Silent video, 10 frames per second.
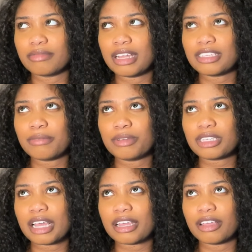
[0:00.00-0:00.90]
it's almost
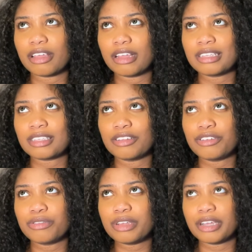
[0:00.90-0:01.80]
like it's the
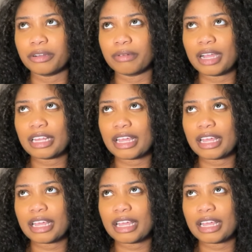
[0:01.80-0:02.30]
new year, right?